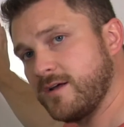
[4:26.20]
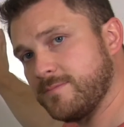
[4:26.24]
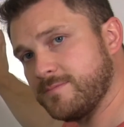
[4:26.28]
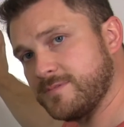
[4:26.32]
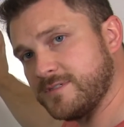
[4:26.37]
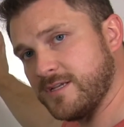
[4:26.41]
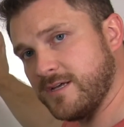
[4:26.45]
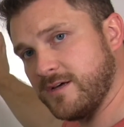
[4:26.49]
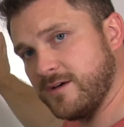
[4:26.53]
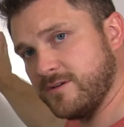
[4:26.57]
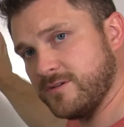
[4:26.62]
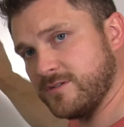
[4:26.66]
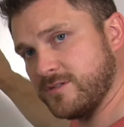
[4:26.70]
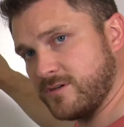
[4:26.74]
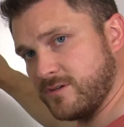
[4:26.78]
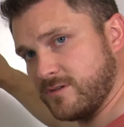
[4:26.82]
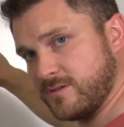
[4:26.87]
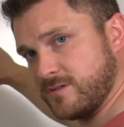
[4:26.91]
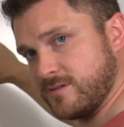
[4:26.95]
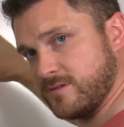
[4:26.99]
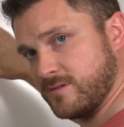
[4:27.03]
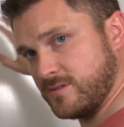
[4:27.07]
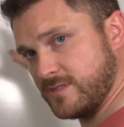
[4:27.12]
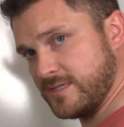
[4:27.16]
upsells
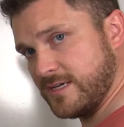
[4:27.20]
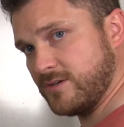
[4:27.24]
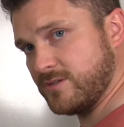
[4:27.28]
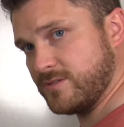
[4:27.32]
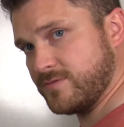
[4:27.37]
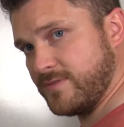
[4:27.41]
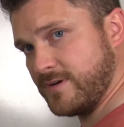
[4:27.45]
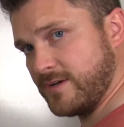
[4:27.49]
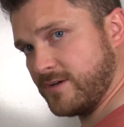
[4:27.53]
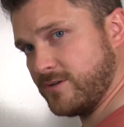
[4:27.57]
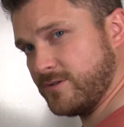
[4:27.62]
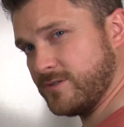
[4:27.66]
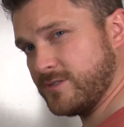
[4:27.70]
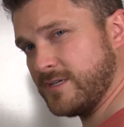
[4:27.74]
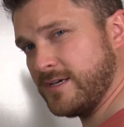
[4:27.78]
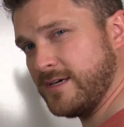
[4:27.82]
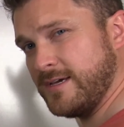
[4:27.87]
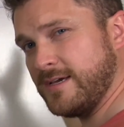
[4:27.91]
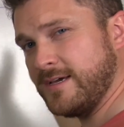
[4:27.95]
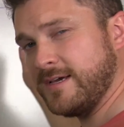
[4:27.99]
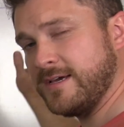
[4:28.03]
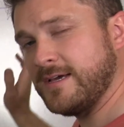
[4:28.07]
or sales funnels